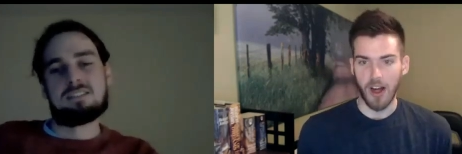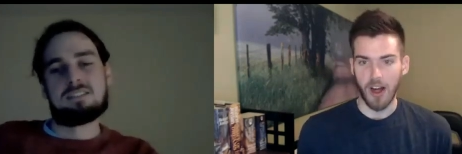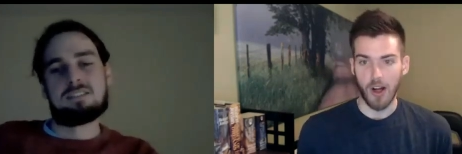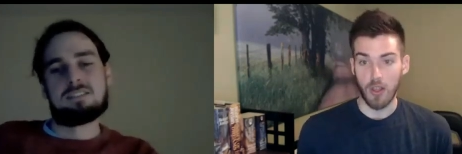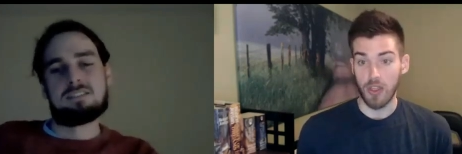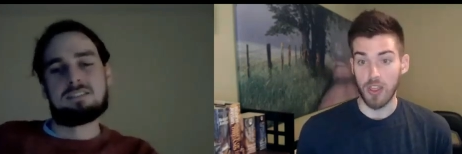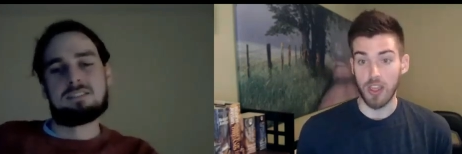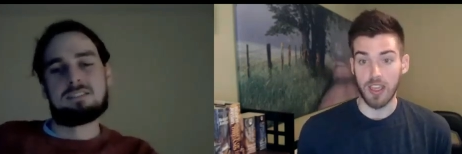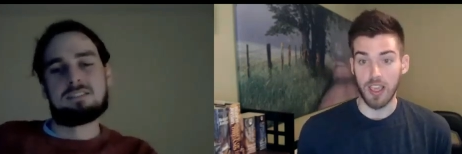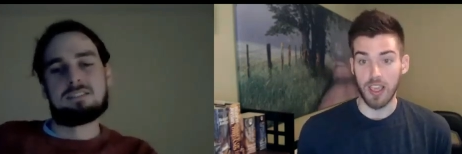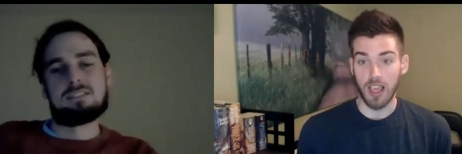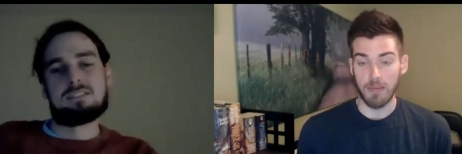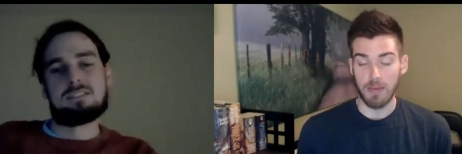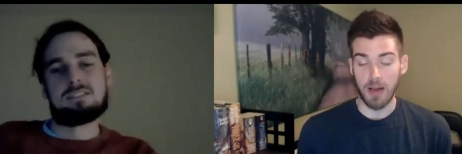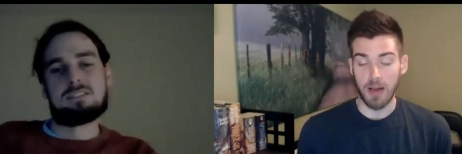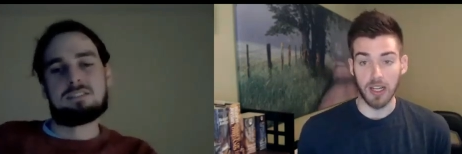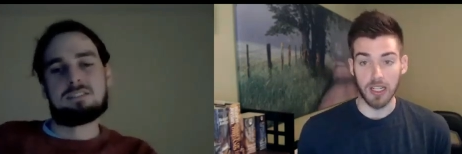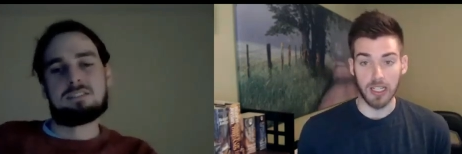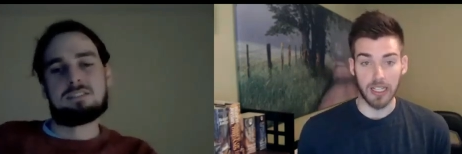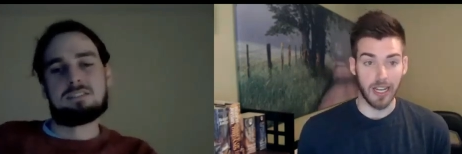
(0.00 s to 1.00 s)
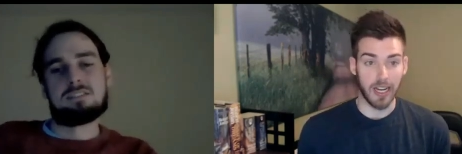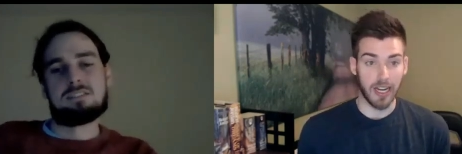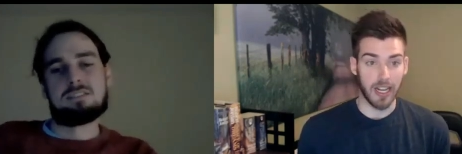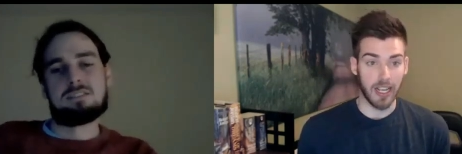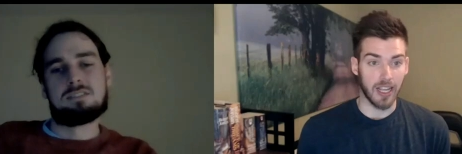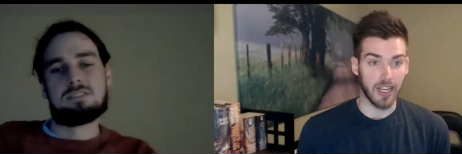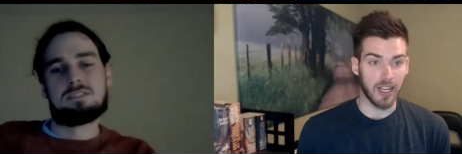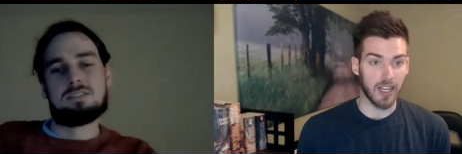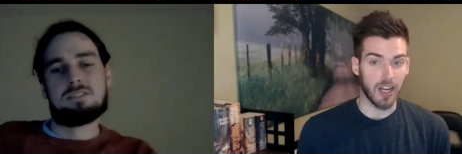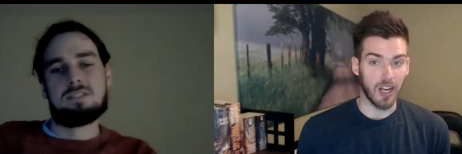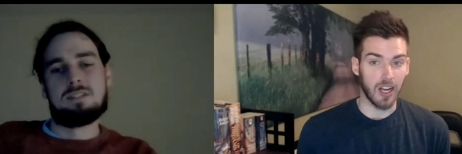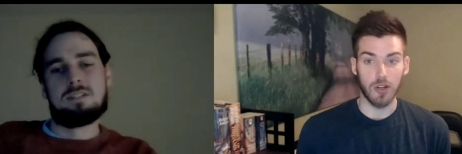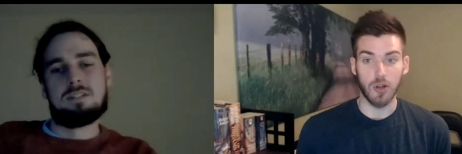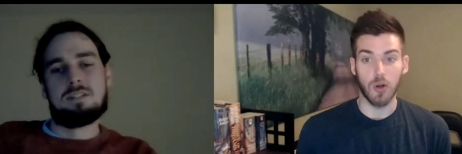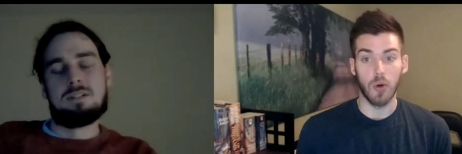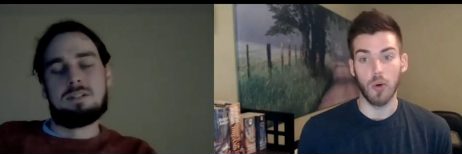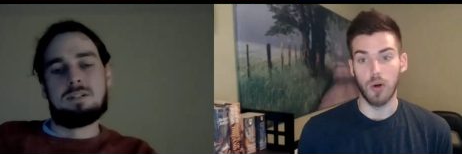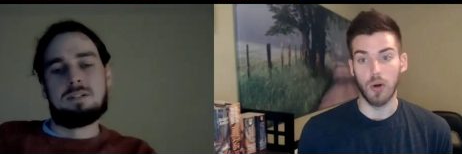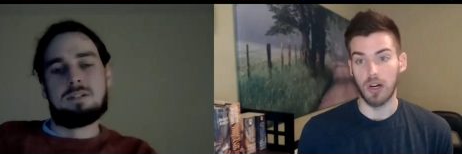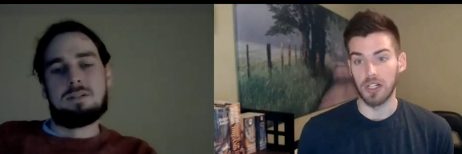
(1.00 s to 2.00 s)
Speaker 1: are thinking about getting a
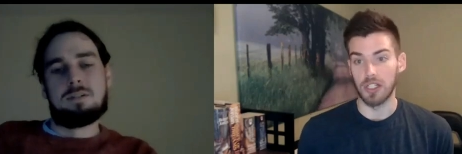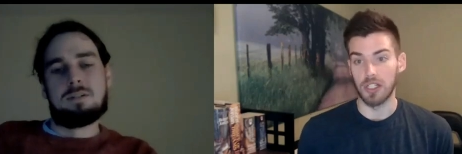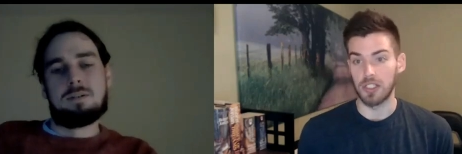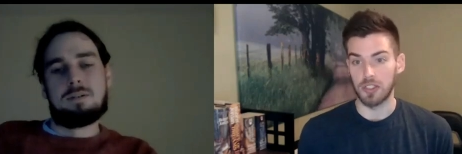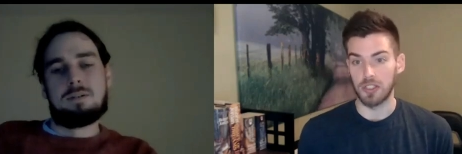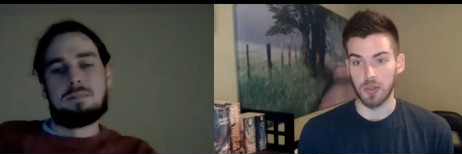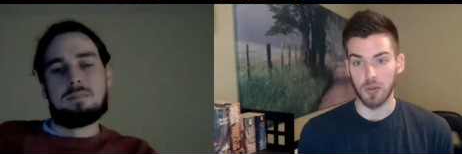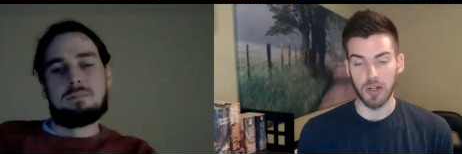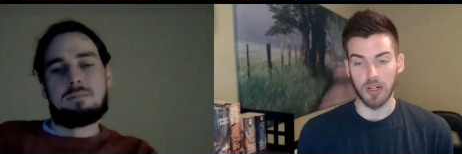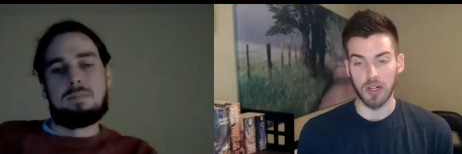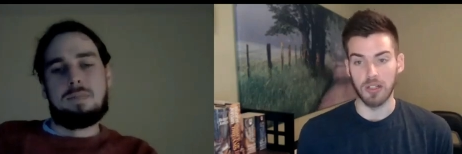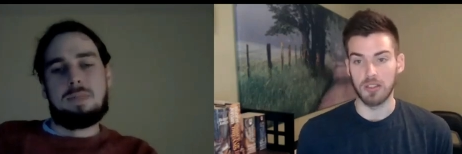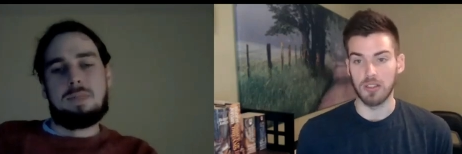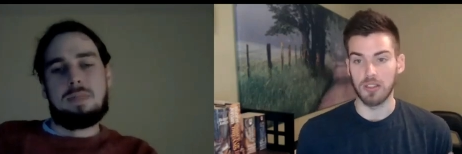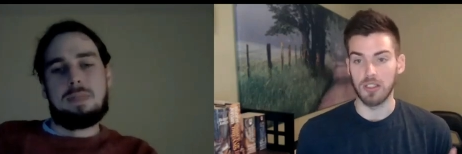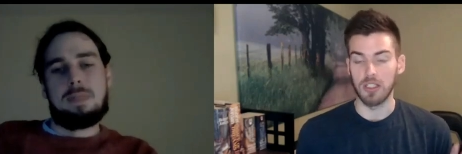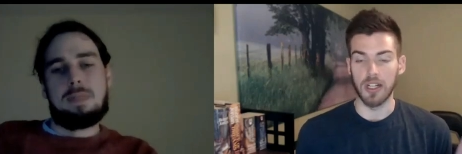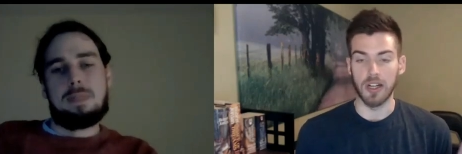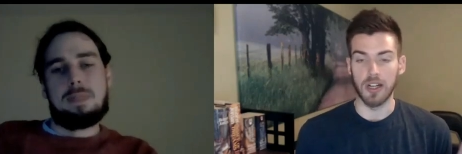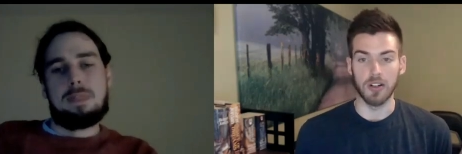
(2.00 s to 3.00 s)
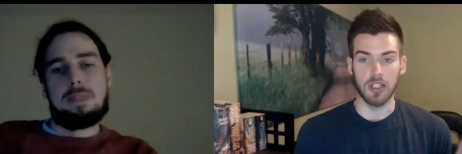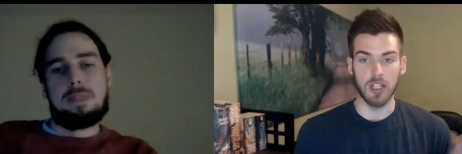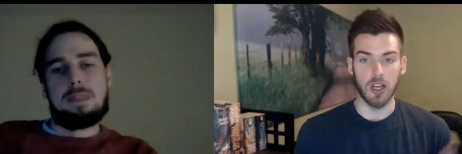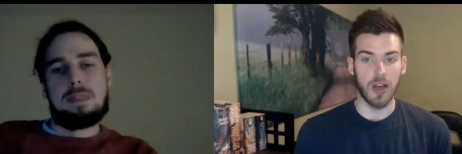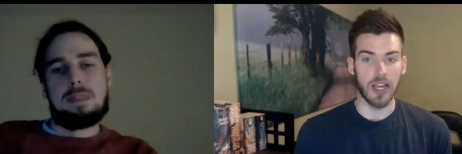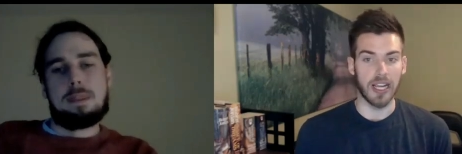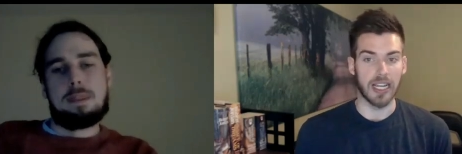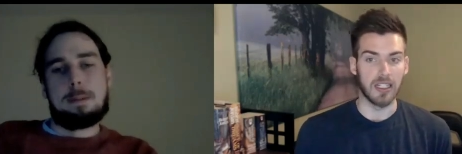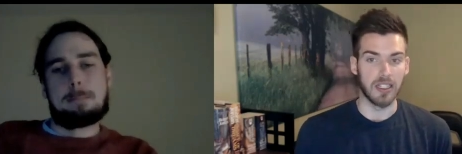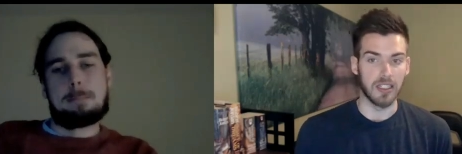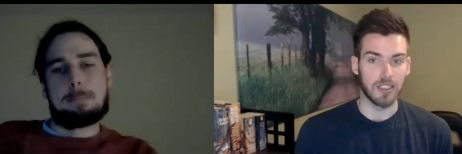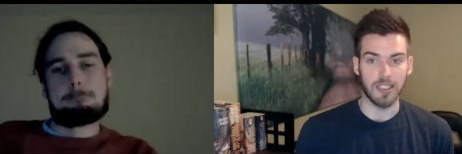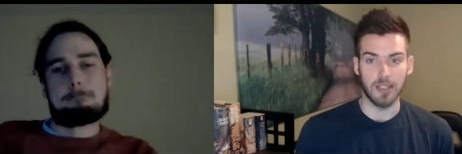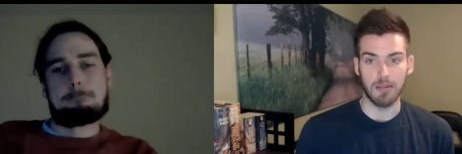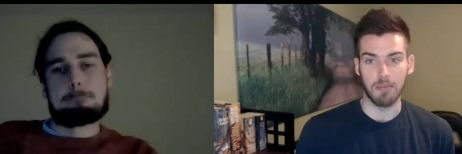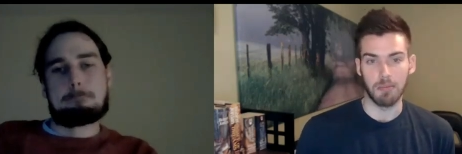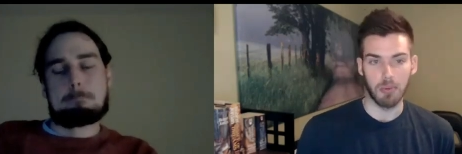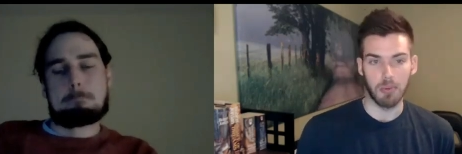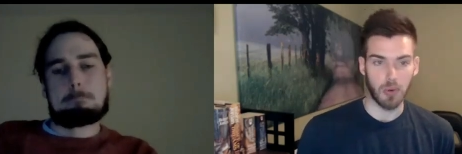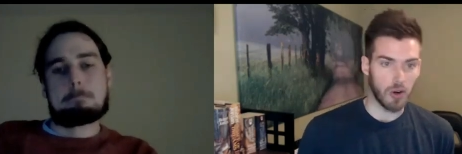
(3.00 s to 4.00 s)
course or you know going into
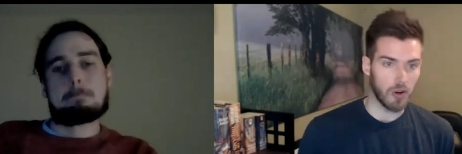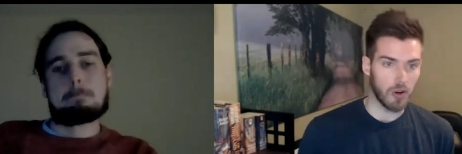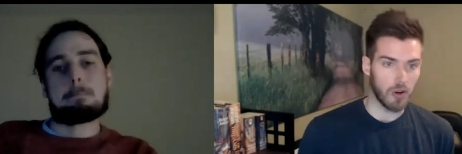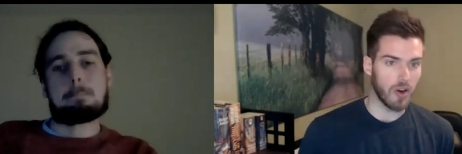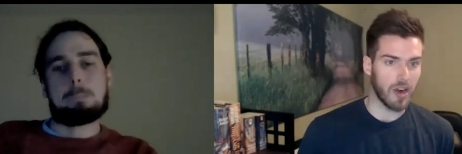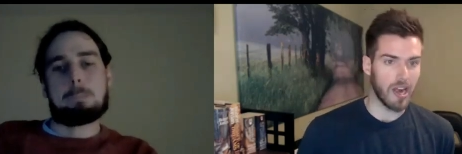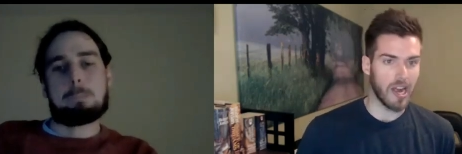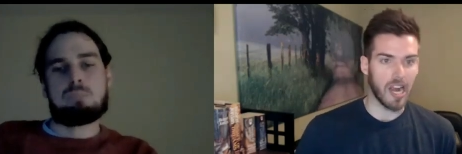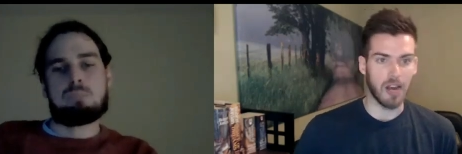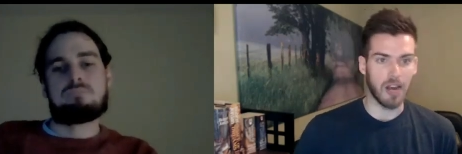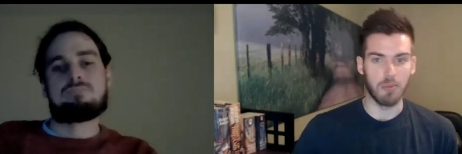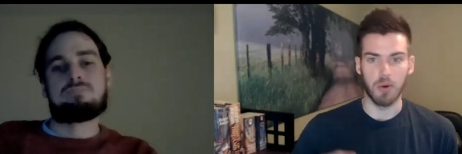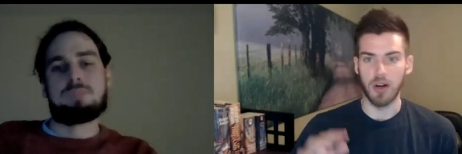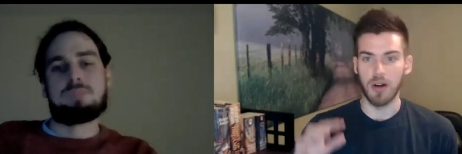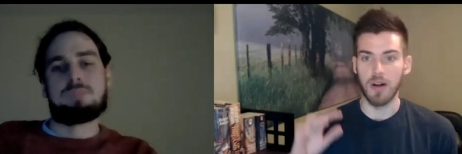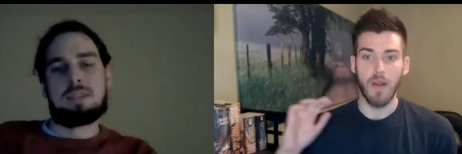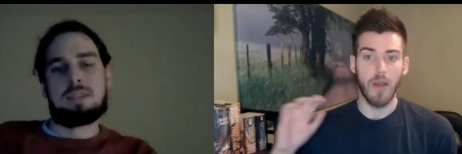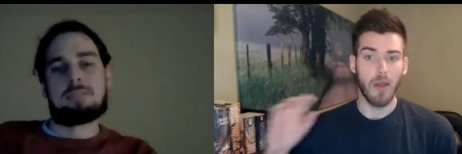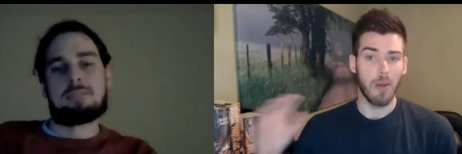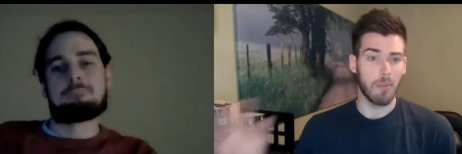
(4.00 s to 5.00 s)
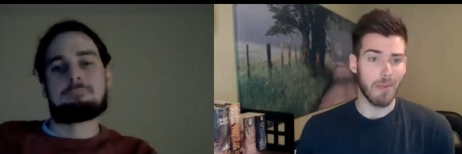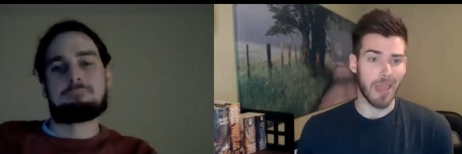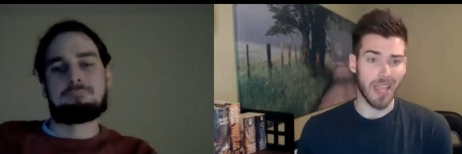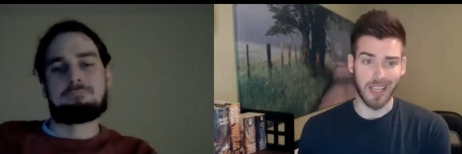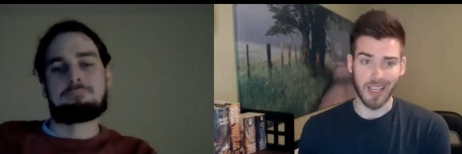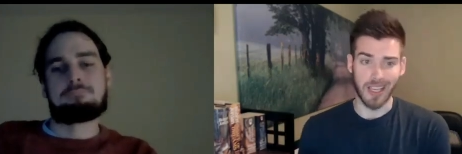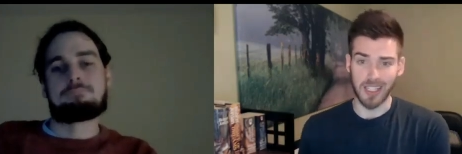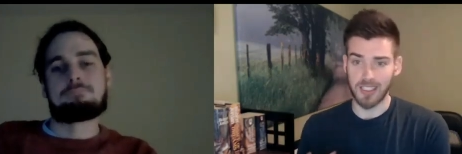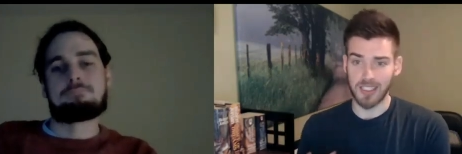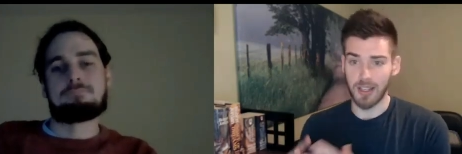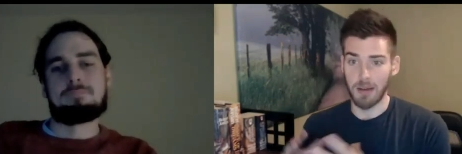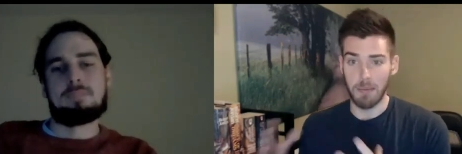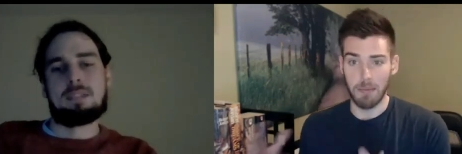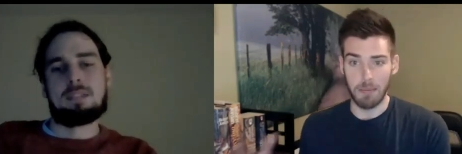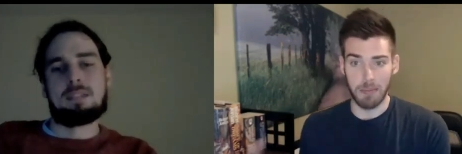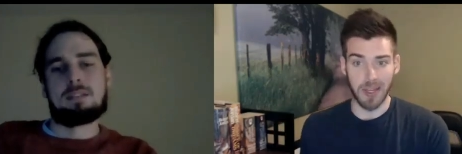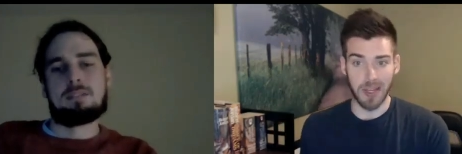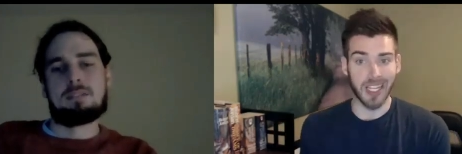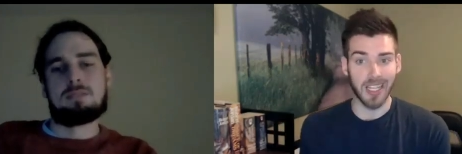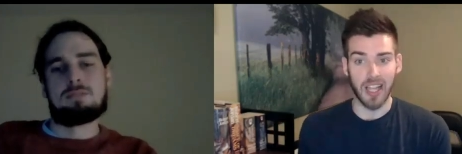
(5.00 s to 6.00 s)
some program or making some
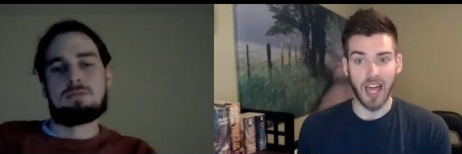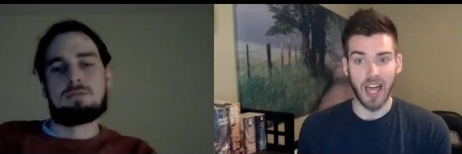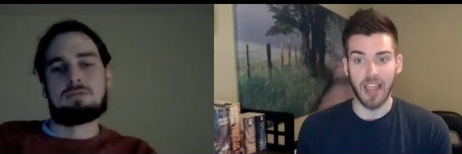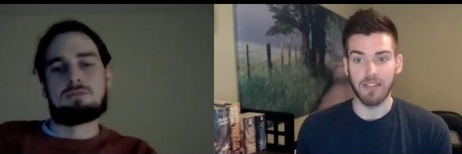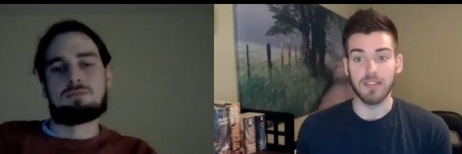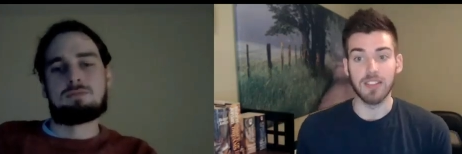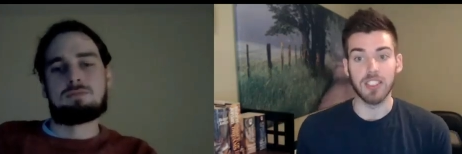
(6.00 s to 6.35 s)
big life